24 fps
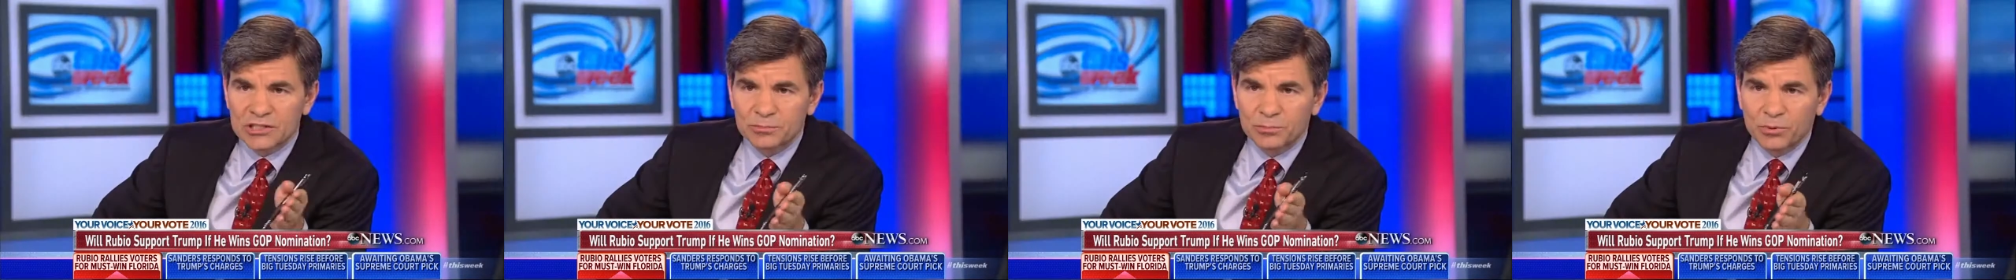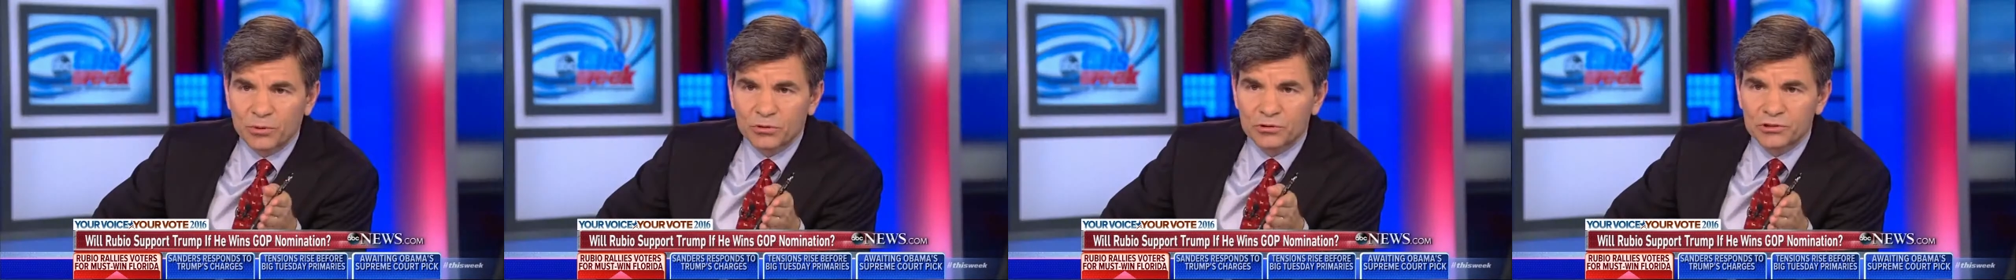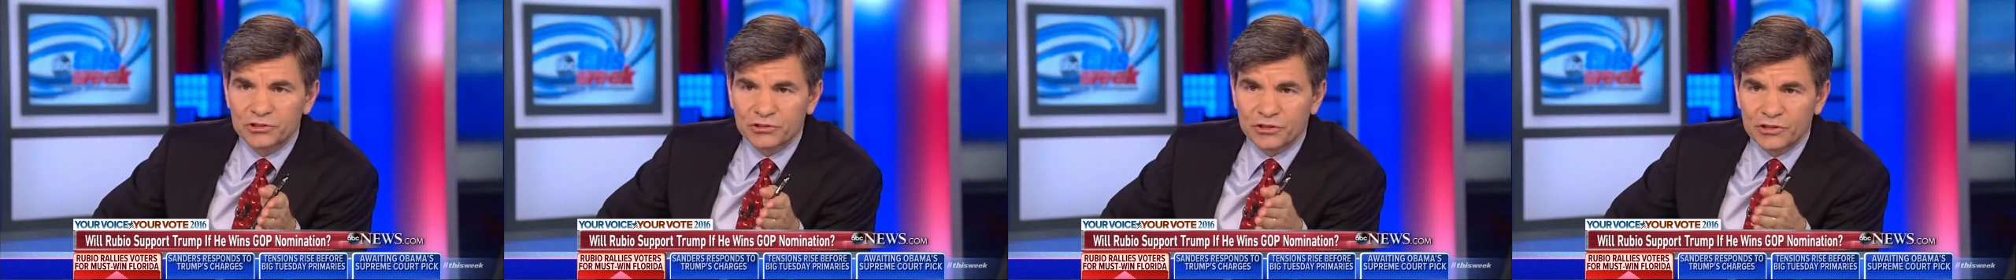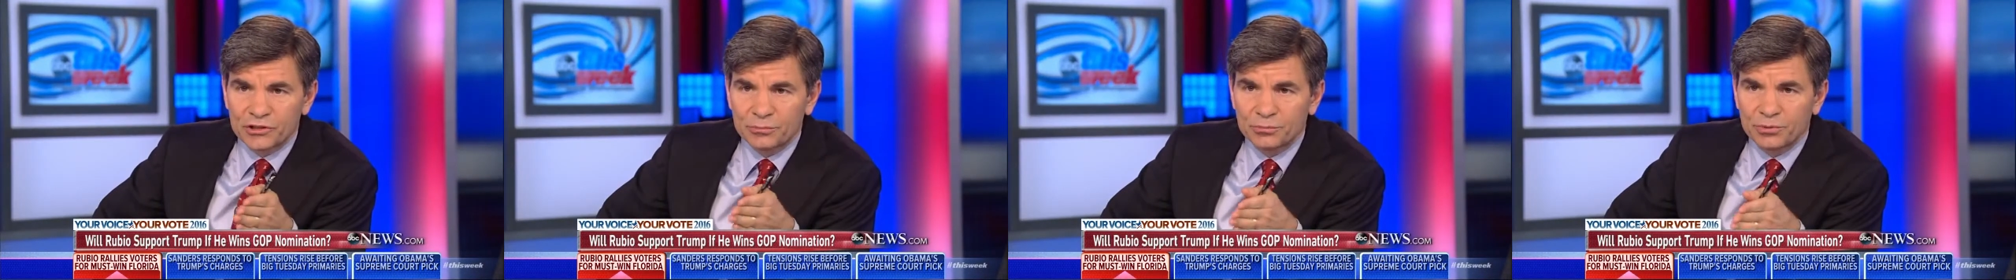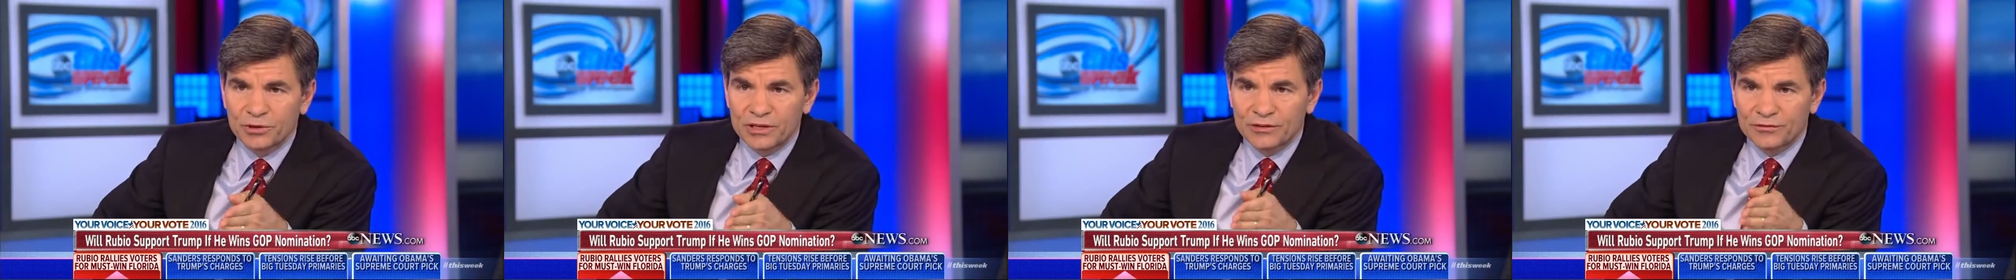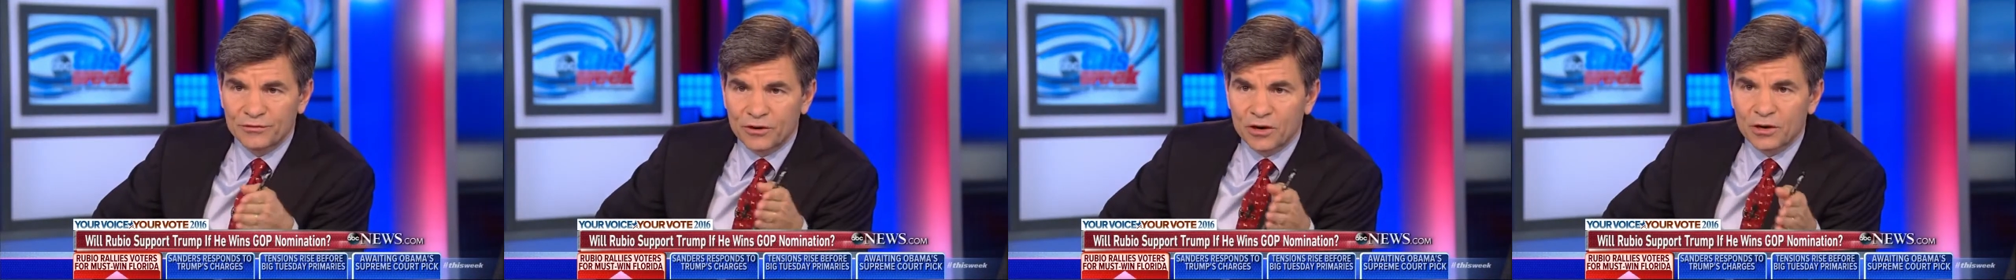polls show you
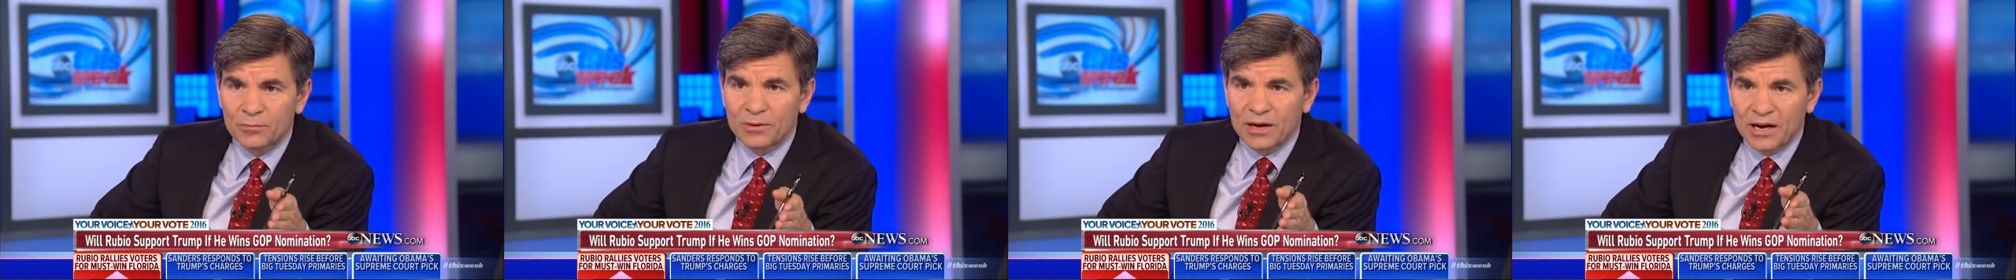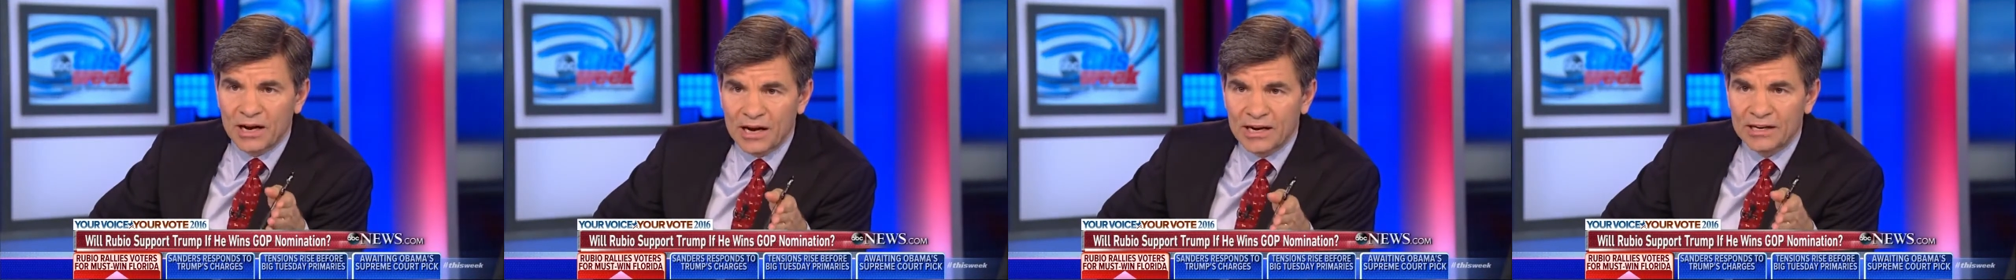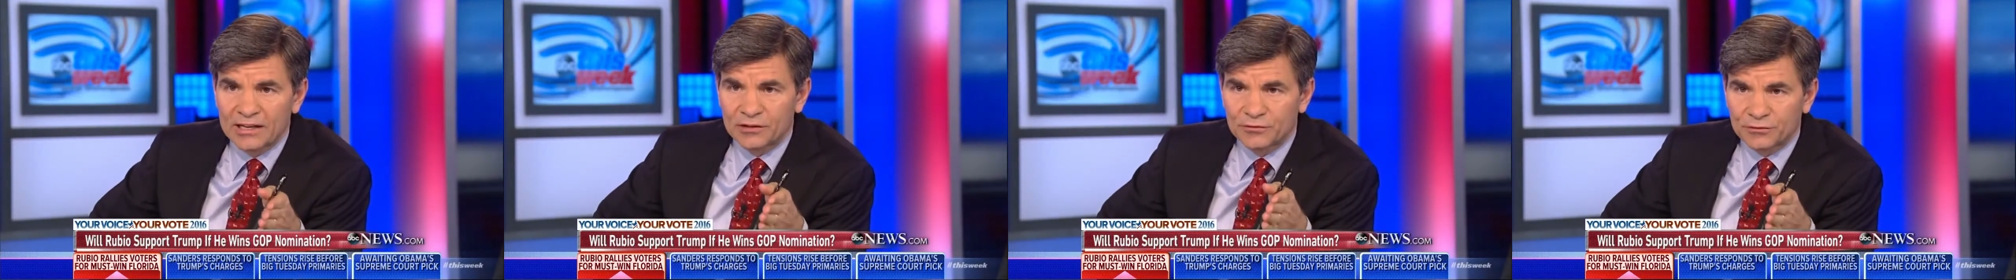pretty far behind in